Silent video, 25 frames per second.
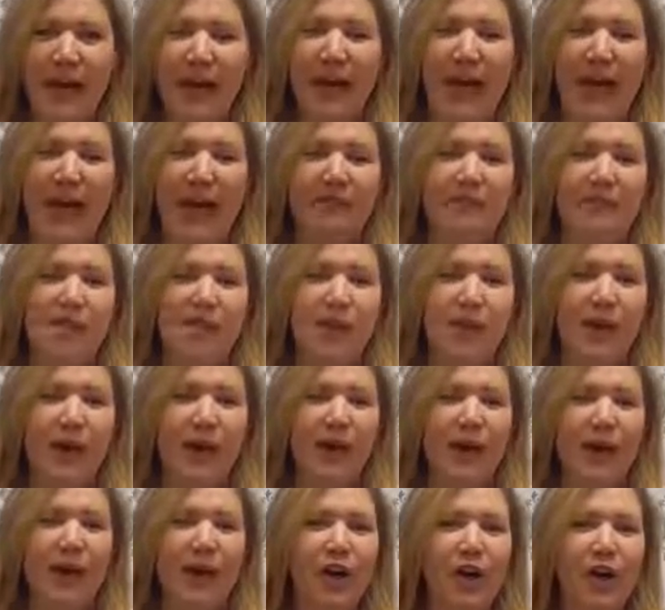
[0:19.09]
I have two
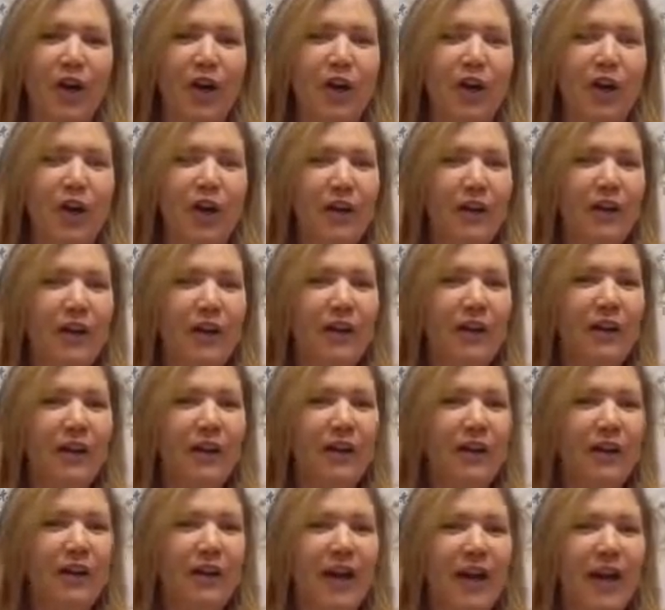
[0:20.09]
other KORT
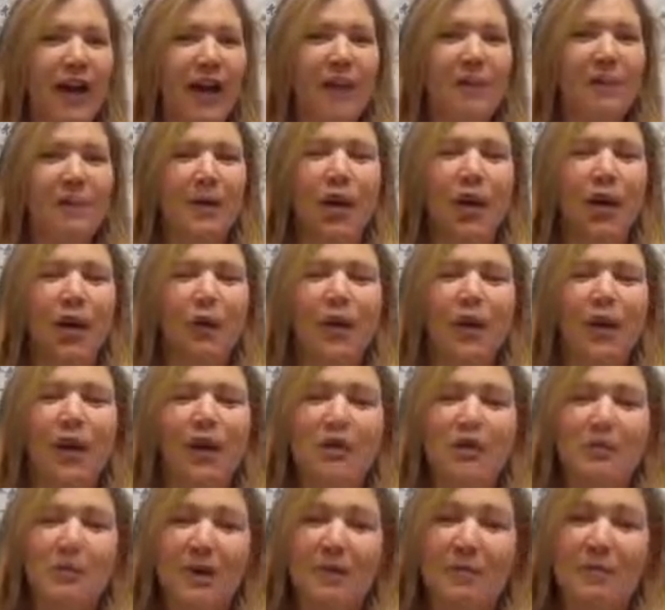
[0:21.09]

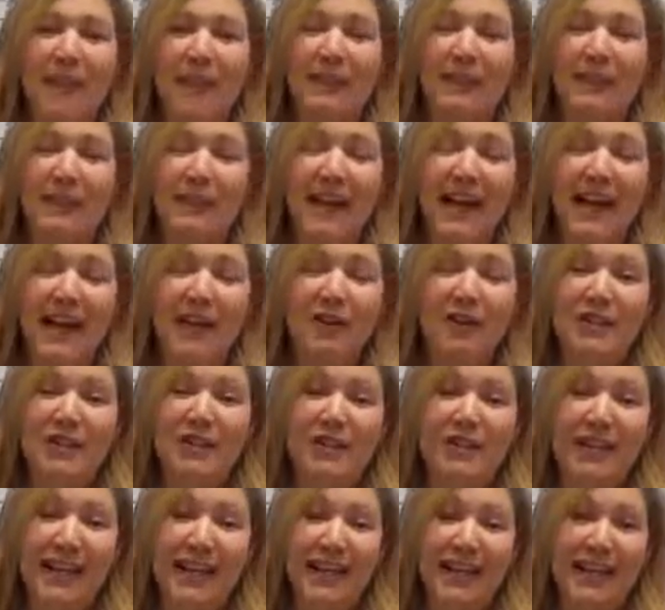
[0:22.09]
co-workers with me today,
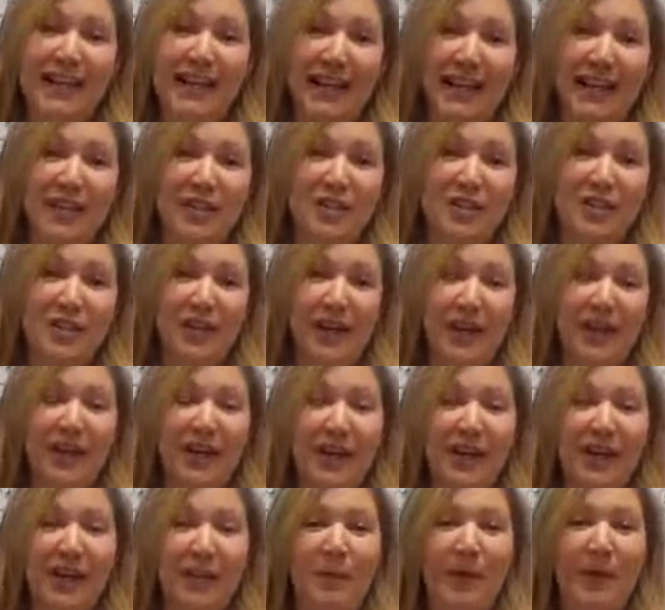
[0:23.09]
Christine and Andrea.
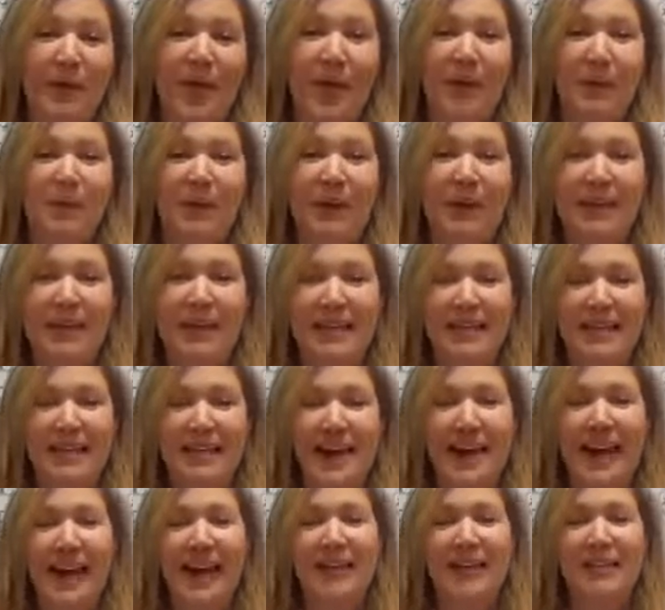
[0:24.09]
They're going to be helping us
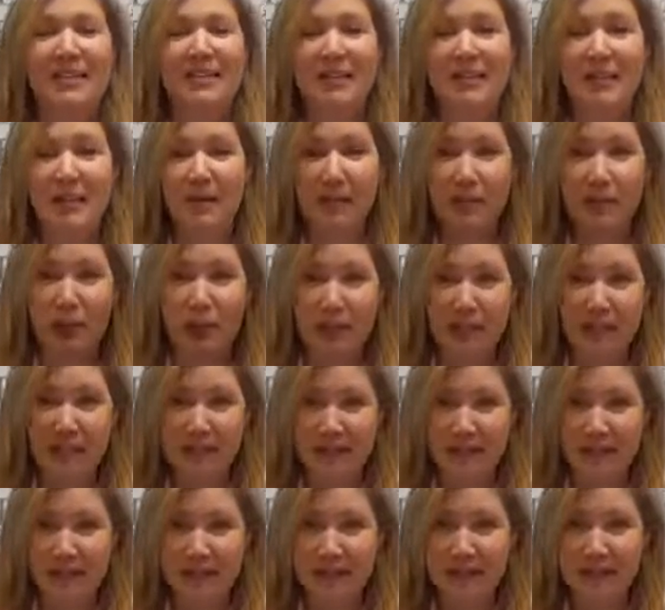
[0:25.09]
to answer some
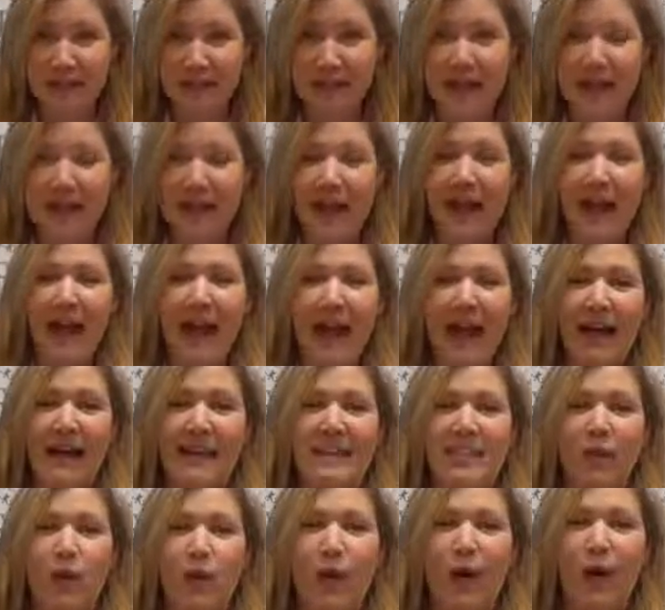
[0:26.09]
questions
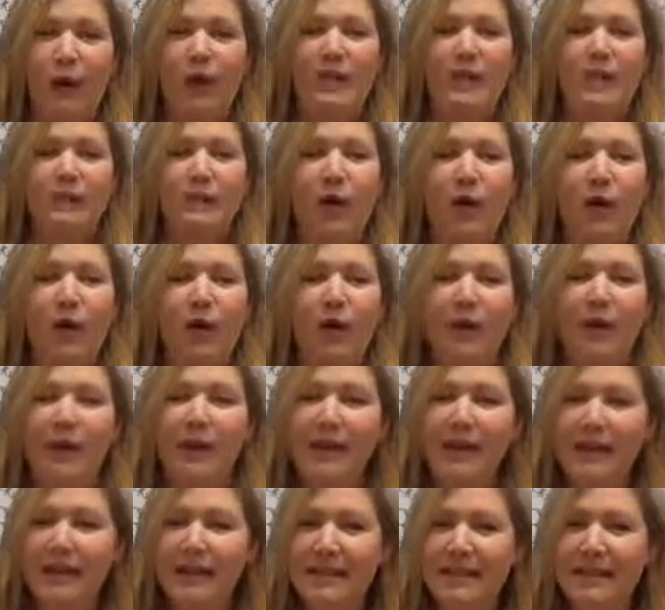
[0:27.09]
as to what this program
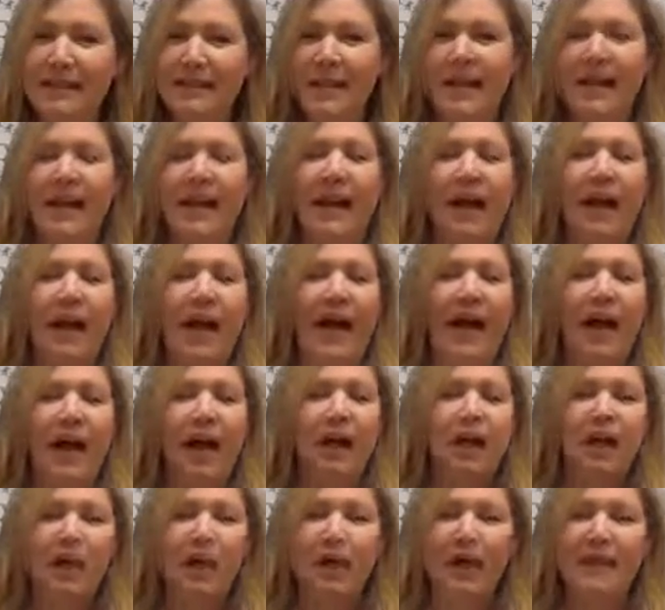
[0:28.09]
is,
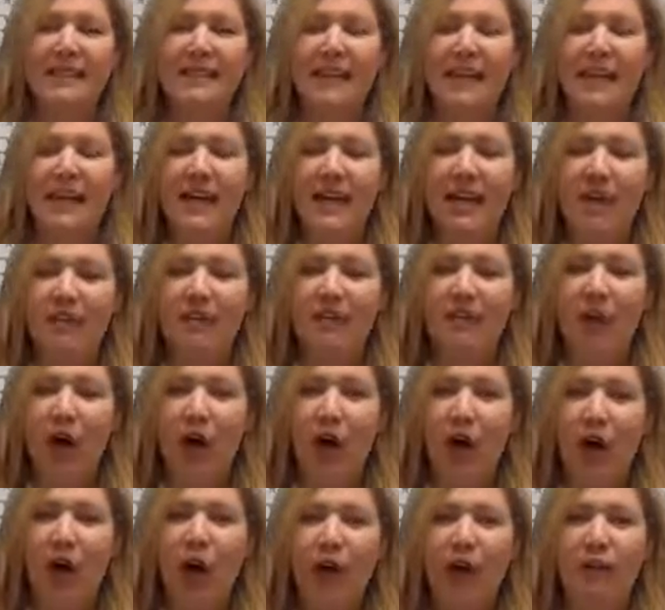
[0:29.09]
how you guys can get
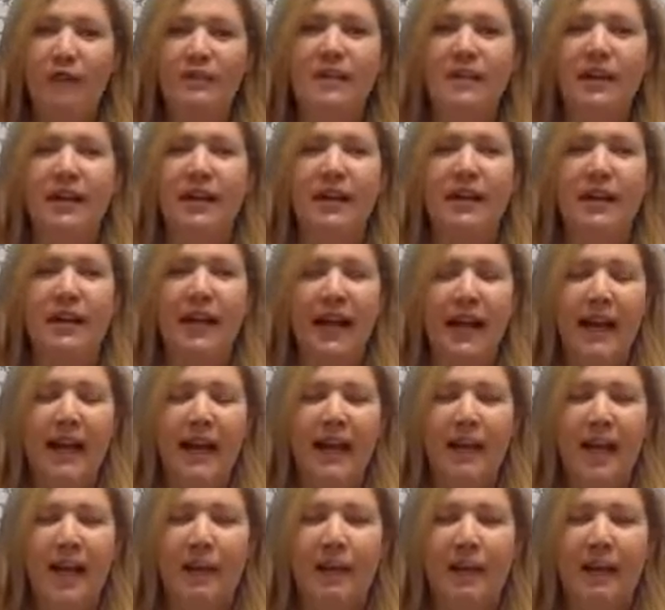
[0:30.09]
involved,
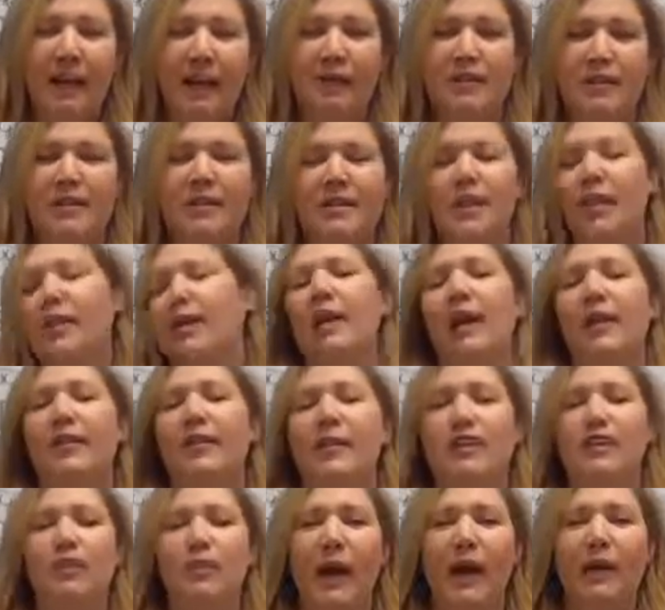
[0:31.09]
and get you started on
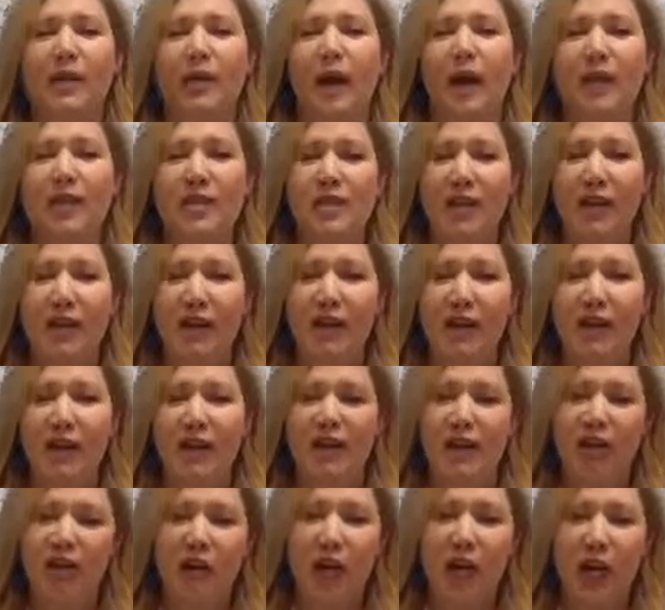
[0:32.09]
this weight loss journey
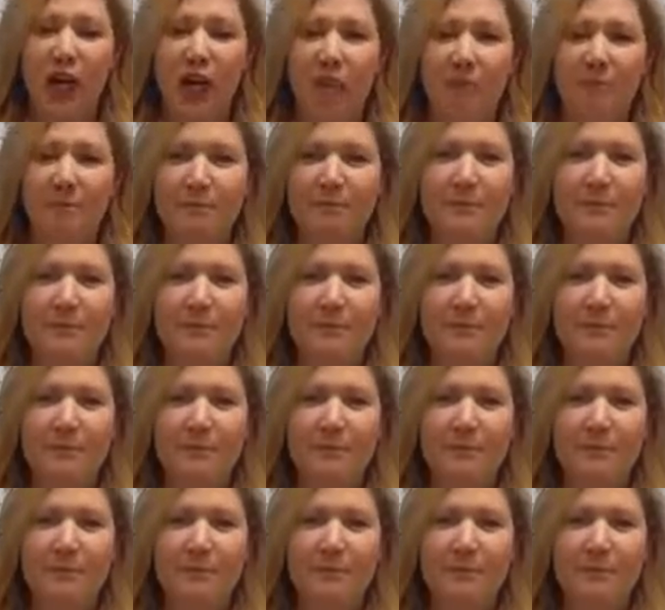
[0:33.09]
for you.